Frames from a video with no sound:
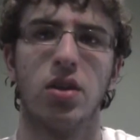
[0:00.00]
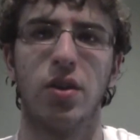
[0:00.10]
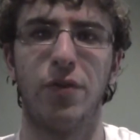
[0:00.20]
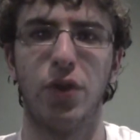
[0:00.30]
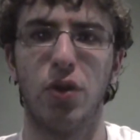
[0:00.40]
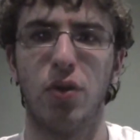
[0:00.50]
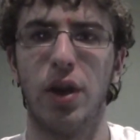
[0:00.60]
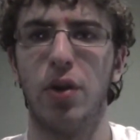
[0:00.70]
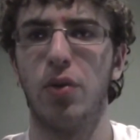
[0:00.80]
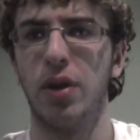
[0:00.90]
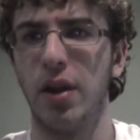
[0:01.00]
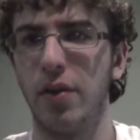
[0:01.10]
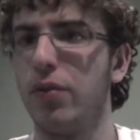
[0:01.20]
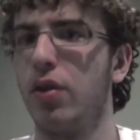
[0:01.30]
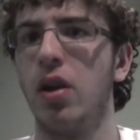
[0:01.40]
to Fury or
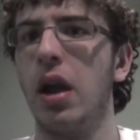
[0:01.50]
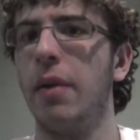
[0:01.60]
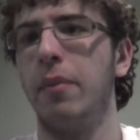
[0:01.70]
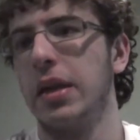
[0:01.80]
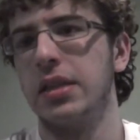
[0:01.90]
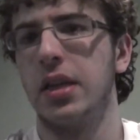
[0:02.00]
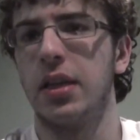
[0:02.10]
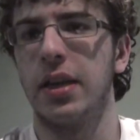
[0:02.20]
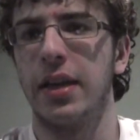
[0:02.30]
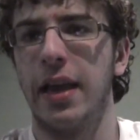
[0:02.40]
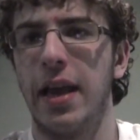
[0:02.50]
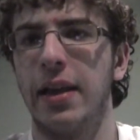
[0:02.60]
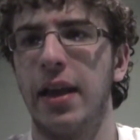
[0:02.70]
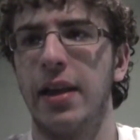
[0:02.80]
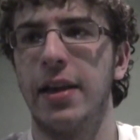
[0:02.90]
whatever basically can
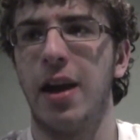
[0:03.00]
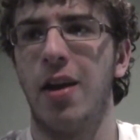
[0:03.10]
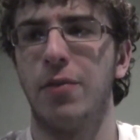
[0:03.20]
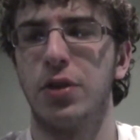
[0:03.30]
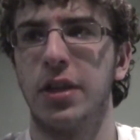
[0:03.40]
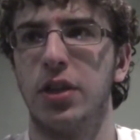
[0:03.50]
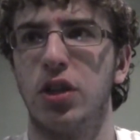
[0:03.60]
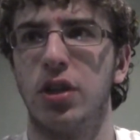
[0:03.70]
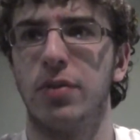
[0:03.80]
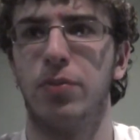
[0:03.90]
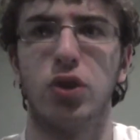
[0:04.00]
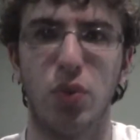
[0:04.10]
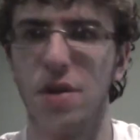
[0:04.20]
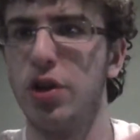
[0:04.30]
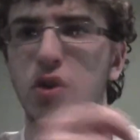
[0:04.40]
end any conversation
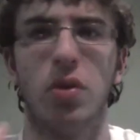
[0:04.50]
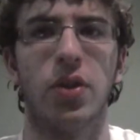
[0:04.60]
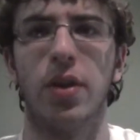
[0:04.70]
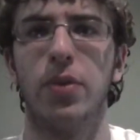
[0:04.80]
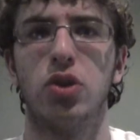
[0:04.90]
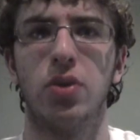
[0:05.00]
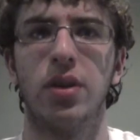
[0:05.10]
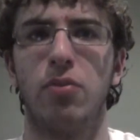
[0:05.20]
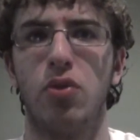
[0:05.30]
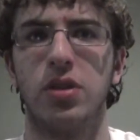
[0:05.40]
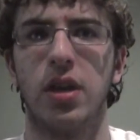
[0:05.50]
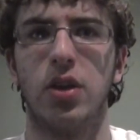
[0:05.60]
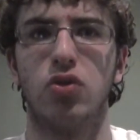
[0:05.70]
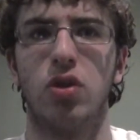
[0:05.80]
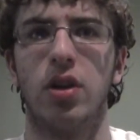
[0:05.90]
between the two of between
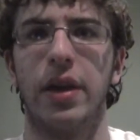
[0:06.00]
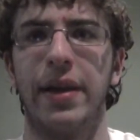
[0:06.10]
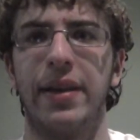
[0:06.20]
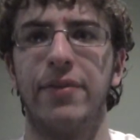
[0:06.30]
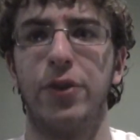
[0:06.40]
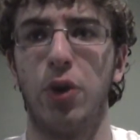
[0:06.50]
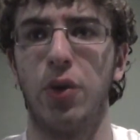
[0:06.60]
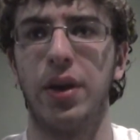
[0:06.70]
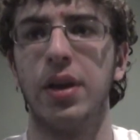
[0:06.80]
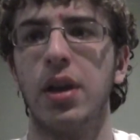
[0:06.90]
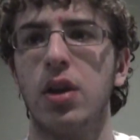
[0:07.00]
Poisandra and Fury.